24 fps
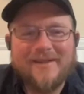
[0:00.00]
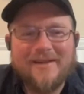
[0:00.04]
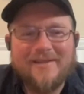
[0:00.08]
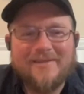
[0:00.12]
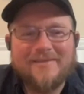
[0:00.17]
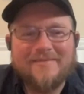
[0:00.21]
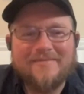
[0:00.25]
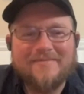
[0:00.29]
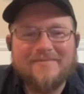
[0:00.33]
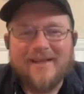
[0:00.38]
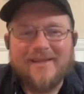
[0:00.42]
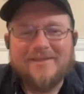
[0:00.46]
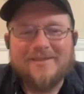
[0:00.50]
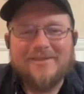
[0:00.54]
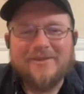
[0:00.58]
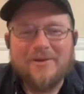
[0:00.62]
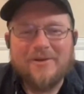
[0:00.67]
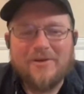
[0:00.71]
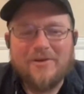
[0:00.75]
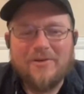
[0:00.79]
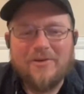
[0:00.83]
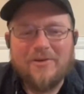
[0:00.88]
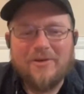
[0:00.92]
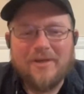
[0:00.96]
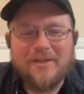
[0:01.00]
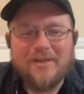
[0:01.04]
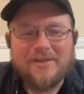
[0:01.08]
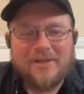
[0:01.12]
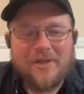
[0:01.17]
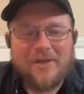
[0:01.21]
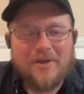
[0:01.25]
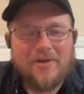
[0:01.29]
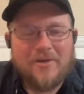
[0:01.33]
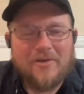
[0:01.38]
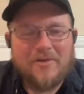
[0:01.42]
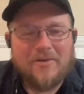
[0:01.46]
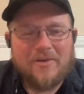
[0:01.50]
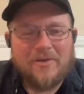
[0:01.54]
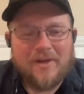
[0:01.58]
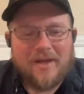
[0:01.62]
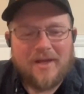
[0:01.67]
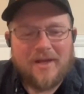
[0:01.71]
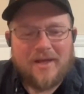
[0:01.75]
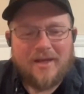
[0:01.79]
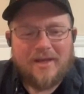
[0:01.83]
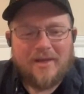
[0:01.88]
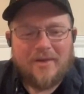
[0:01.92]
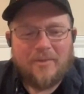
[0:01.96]
awesome. It's so cool. So
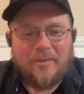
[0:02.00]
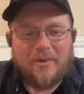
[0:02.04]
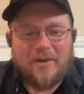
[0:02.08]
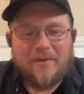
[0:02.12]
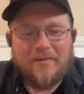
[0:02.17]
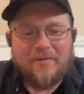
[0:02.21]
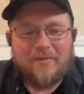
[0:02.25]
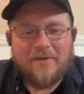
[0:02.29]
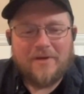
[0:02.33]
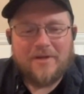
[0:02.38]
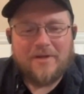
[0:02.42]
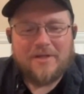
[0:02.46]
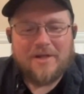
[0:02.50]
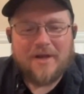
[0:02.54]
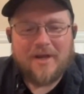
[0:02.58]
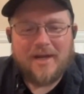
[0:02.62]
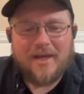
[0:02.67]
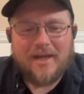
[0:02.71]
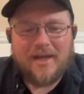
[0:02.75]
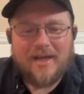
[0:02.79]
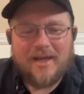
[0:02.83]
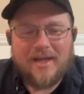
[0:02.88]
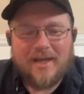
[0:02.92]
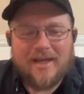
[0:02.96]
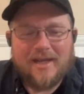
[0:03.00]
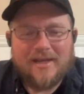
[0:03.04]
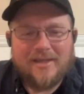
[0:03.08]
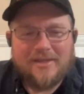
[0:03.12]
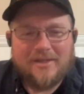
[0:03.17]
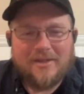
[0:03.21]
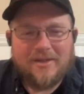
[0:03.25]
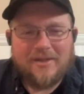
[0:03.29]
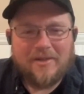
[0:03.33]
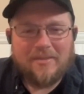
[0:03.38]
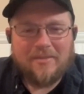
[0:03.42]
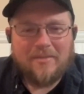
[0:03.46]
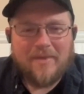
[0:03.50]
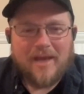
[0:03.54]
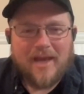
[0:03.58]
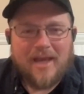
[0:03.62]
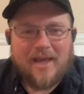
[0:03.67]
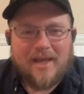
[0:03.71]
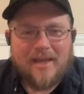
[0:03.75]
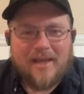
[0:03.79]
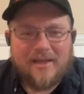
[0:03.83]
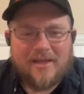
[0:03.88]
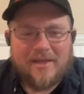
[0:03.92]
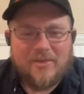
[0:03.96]
when you first started getting into
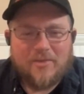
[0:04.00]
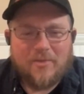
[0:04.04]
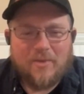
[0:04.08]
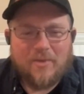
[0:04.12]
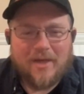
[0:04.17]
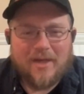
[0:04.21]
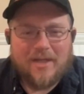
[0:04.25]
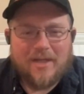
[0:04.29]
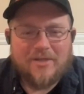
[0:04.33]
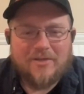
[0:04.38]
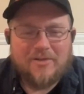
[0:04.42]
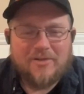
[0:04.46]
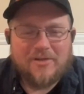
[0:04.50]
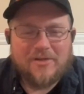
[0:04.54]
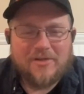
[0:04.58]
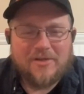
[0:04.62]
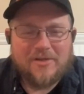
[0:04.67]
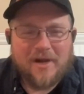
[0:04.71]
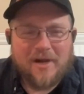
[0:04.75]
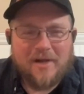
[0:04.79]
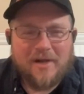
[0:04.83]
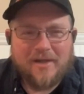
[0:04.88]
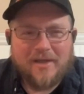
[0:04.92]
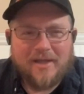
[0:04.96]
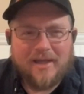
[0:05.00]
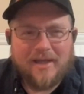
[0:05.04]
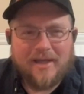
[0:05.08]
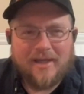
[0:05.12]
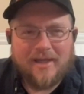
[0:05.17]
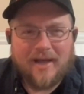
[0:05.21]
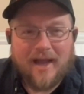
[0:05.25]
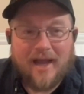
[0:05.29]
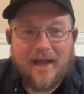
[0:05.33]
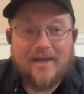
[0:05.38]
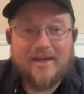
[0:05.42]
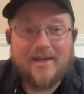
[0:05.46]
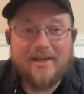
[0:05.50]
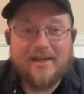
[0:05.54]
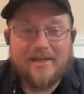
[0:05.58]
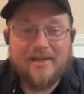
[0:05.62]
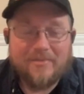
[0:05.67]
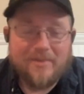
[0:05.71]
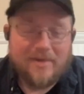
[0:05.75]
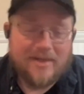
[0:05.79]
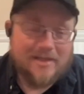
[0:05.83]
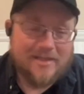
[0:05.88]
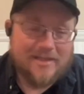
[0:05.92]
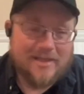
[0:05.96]
making these, when did you start thinking I need
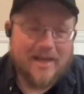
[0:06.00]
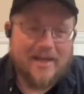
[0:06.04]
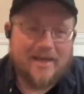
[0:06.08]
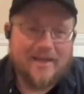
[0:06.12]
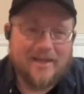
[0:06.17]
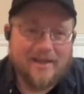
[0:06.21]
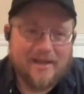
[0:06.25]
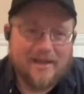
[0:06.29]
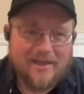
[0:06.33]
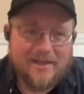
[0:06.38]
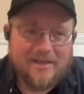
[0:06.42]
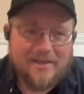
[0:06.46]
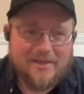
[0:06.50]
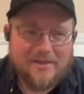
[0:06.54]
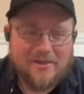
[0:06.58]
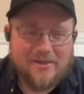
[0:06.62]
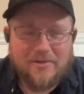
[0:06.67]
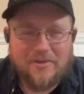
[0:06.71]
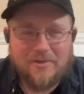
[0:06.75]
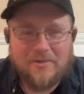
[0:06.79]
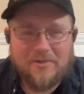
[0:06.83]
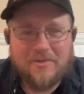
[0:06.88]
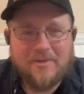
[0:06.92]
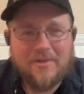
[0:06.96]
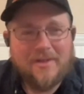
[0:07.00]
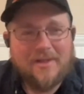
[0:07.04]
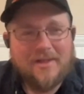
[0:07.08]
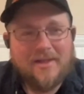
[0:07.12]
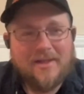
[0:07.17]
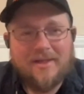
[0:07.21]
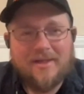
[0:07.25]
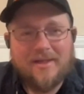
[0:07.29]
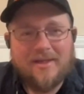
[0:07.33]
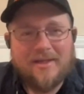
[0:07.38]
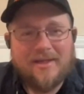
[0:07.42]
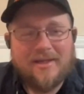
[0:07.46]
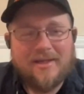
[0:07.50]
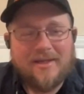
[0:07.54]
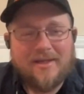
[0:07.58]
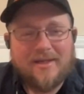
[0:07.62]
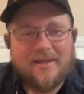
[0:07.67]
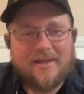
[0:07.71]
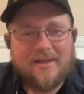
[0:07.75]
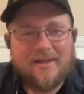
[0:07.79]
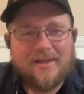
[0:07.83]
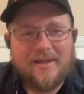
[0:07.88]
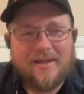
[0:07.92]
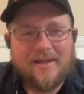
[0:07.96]
to be sending these to
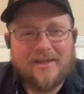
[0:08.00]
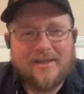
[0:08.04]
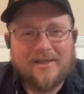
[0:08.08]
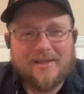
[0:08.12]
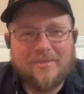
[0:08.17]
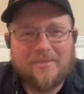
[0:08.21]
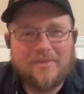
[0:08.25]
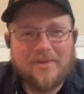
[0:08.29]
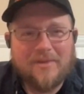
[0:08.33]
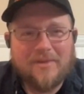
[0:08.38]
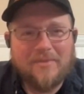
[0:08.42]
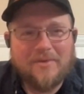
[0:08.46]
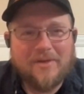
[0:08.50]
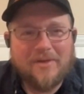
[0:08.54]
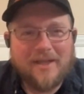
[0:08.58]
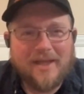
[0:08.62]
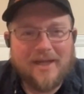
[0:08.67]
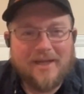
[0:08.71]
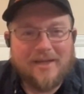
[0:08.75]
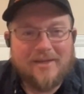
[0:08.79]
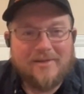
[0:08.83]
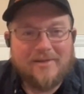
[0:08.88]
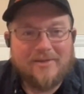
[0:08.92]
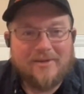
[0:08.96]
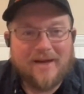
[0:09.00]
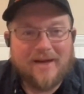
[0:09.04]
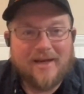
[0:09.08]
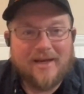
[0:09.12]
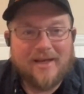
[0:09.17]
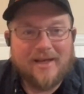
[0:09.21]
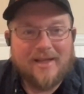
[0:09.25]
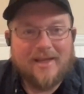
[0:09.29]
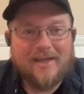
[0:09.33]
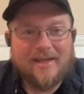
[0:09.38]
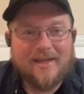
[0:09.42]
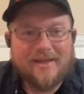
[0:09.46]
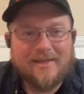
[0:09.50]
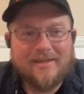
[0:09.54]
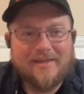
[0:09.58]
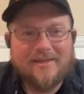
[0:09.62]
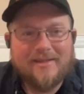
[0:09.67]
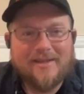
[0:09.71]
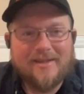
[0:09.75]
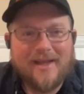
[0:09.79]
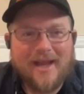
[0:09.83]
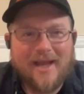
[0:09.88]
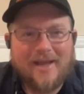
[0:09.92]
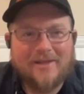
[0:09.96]
people, like trying to get
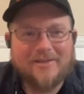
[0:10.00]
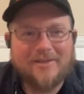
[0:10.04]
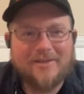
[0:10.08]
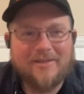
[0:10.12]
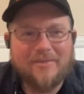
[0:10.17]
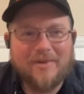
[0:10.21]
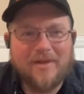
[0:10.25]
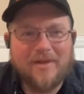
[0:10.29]
actually